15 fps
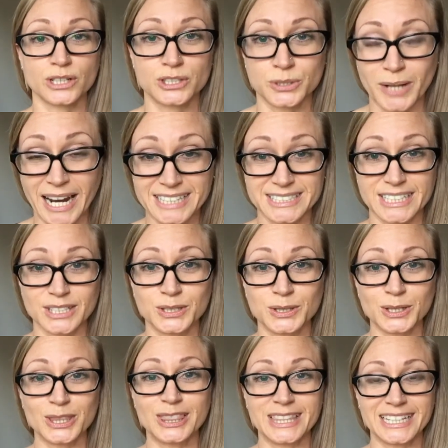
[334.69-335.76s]
attracting
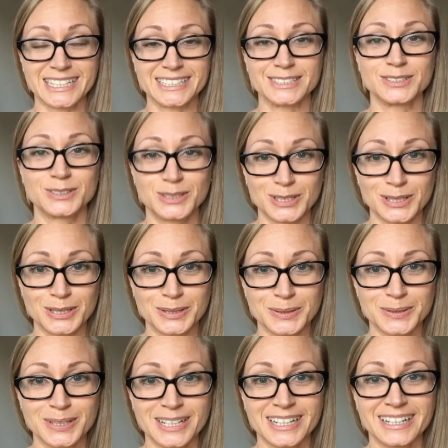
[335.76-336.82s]
good things to
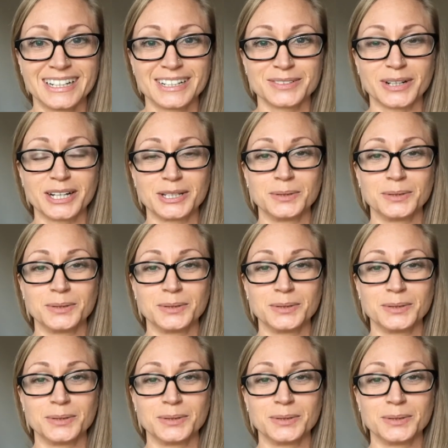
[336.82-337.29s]
you, right?